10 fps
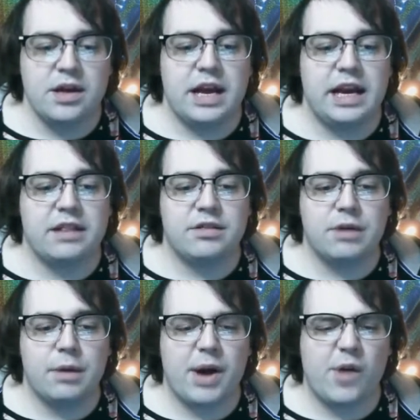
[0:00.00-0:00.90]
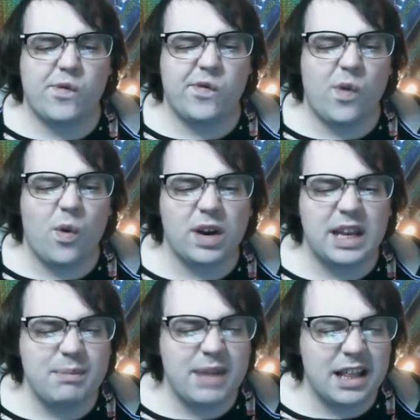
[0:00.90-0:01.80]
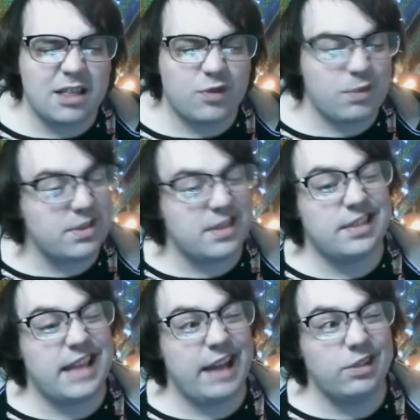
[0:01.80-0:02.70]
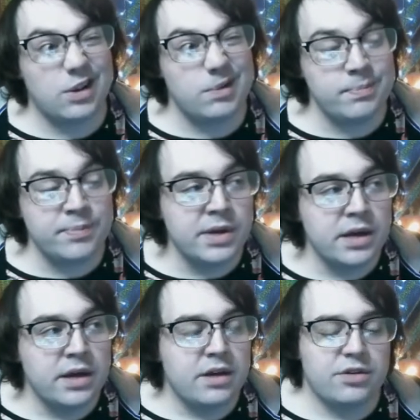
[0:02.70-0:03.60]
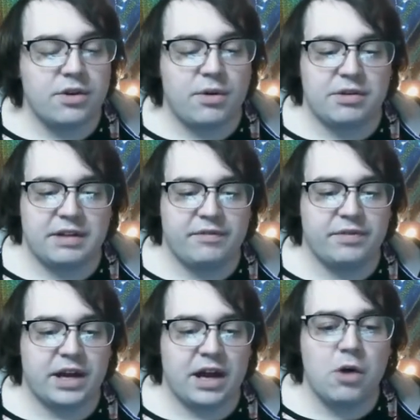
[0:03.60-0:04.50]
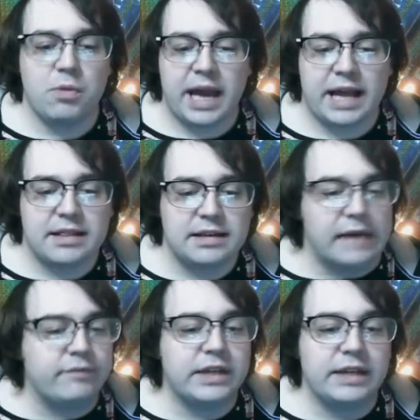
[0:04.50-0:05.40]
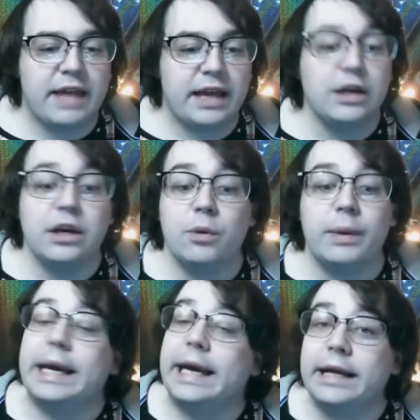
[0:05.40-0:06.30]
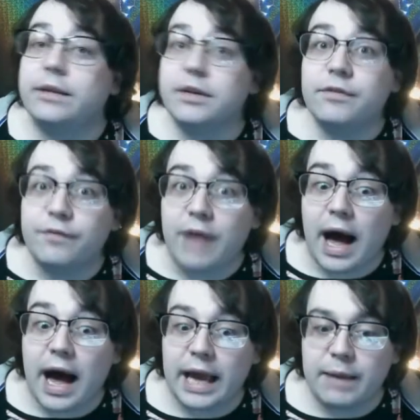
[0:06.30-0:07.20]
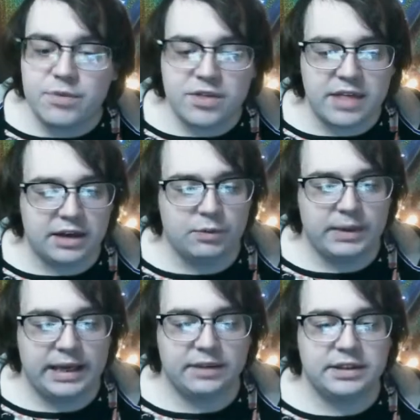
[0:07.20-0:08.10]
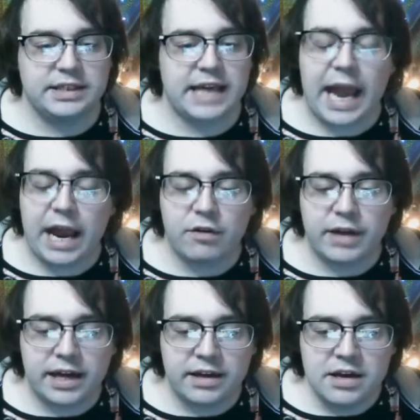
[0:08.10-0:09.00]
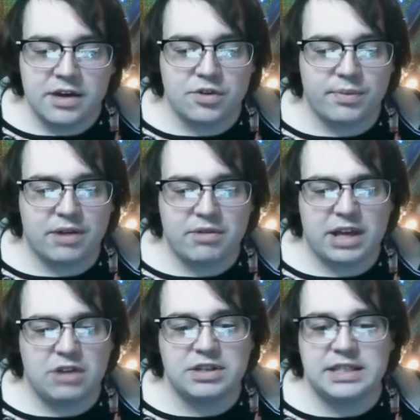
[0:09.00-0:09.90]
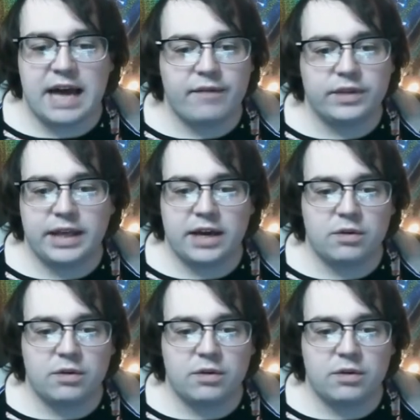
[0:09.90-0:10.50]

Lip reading: it's about 40 minutes from Salem. So I was definitely, okay, it's definitely in that New England vibes, that New England area. So I'm like, okay, you could definitely get